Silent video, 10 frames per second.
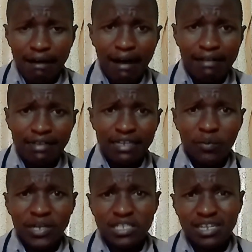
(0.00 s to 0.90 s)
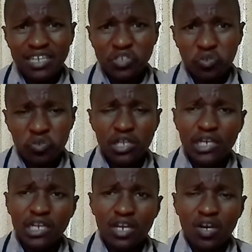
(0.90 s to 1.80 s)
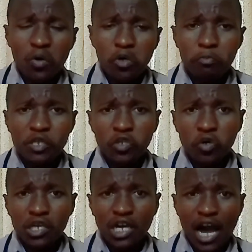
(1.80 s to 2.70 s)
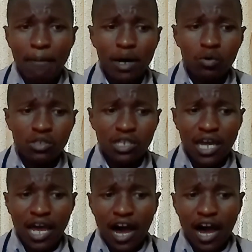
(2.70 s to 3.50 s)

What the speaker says: and in our discussion today we'll be talking about